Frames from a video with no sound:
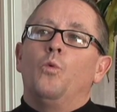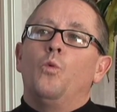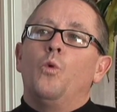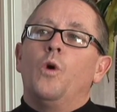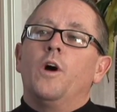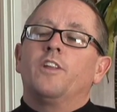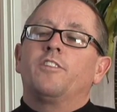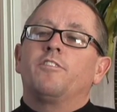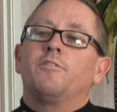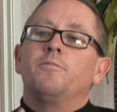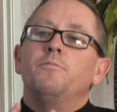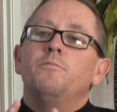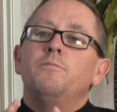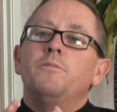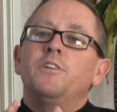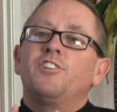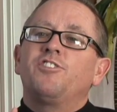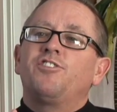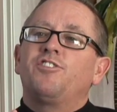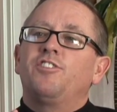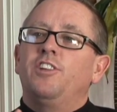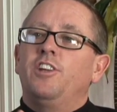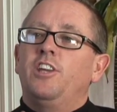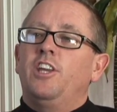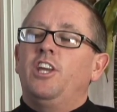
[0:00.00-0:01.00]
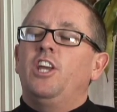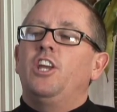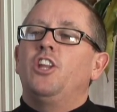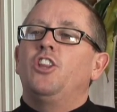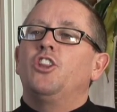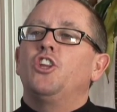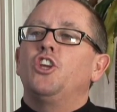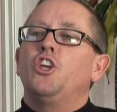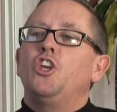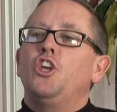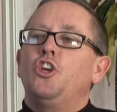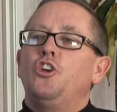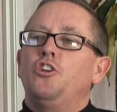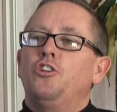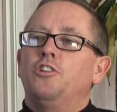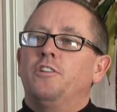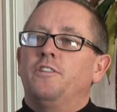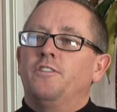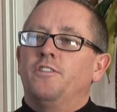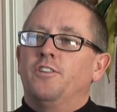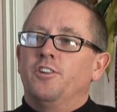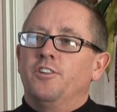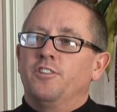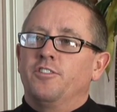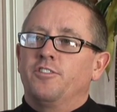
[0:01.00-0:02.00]
What's missing in the
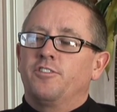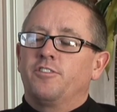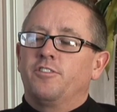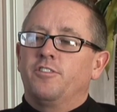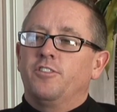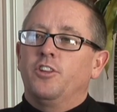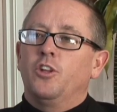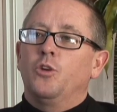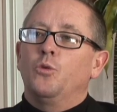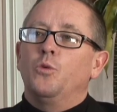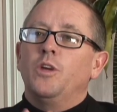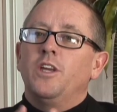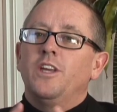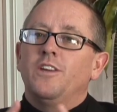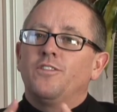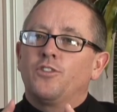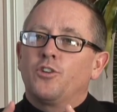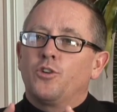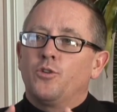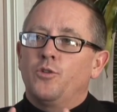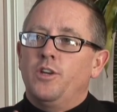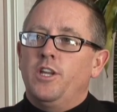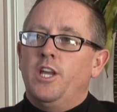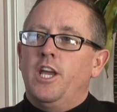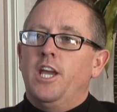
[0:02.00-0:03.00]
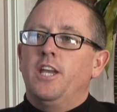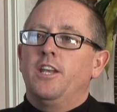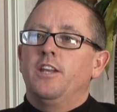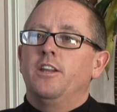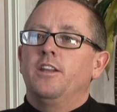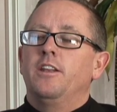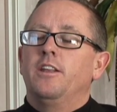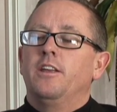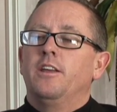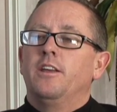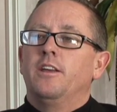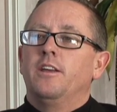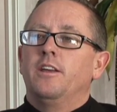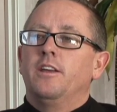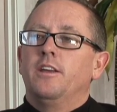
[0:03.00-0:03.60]
universe that we have created